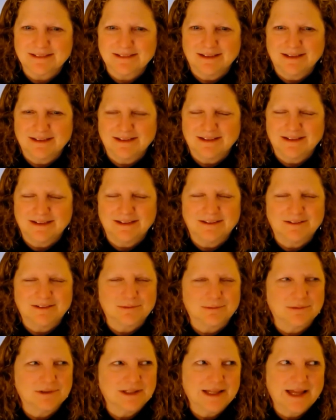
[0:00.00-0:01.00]
It's
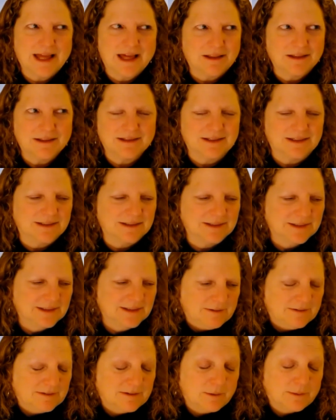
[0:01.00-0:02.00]
really healthy.
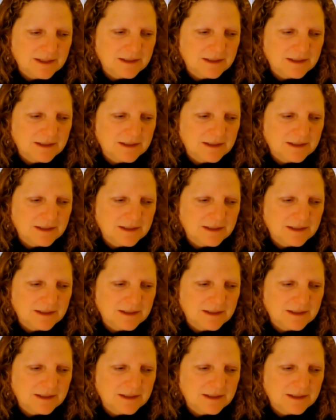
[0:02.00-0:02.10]
So